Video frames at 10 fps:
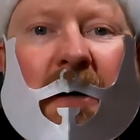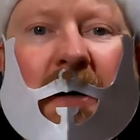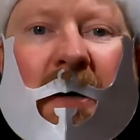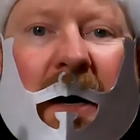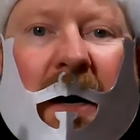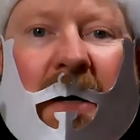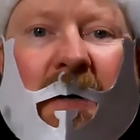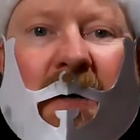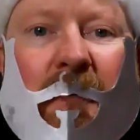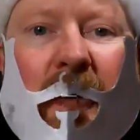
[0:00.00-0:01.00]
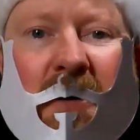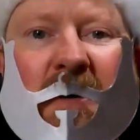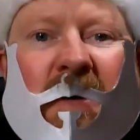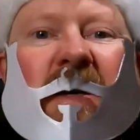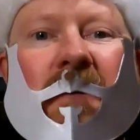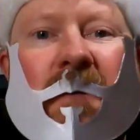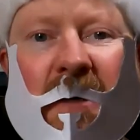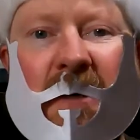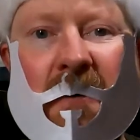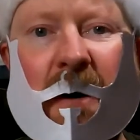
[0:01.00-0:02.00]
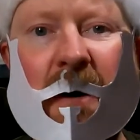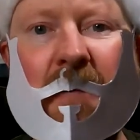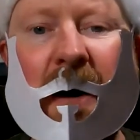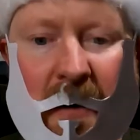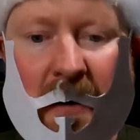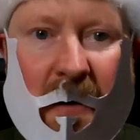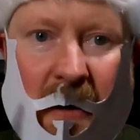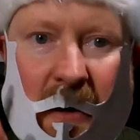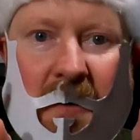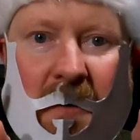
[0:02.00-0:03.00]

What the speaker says: It's important this time of year to remember your